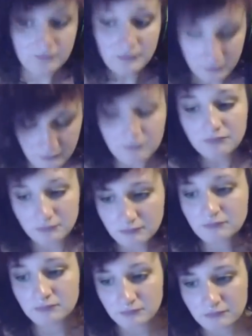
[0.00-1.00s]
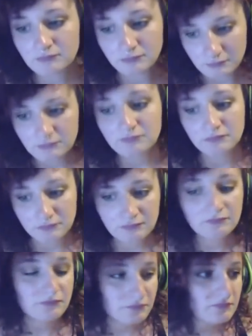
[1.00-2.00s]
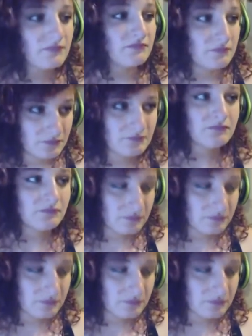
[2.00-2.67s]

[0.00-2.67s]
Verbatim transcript: lectures on this stuff? Okay, um,